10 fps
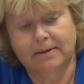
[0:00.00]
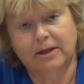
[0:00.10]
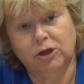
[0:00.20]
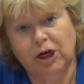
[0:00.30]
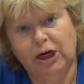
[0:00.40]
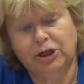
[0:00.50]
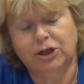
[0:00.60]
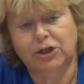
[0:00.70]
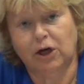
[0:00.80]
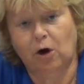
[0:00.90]
and the
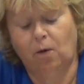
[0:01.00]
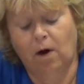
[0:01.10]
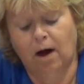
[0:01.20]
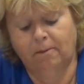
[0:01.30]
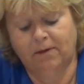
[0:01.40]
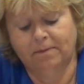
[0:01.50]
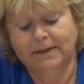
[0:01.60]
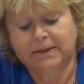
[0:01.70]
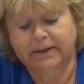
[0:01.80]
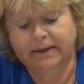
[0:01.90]
changes that go on with
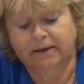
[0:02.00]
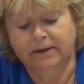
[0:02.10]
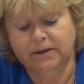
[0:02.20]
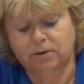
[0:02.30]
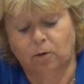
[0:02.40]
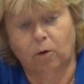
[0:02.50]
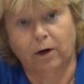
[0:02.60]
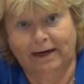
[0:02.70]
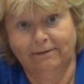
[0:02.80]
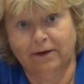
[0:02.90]
mental illness or
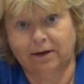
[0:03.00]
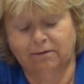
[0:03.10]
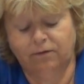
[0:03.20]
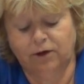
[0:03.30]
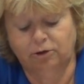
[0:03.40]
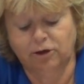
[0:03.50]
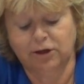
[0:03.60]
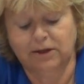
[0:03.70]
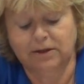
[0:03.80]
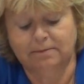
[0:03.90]
even confusion
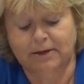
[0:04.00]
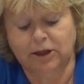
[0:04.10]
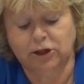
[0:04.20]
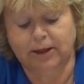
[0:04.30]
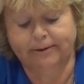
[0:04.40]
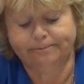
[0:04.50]
and dementia.